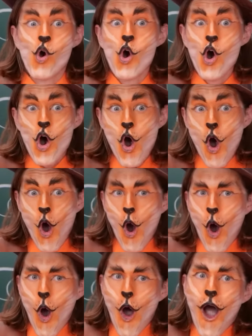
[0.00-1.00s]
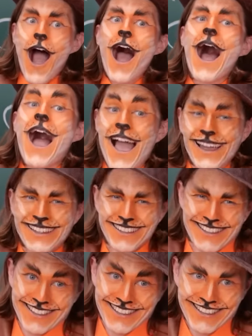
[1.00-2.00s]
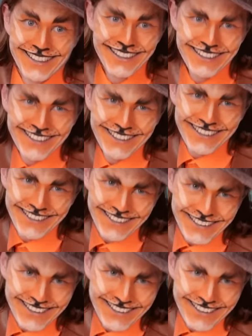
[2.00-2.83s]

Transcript: Whoa, Mindy! Of course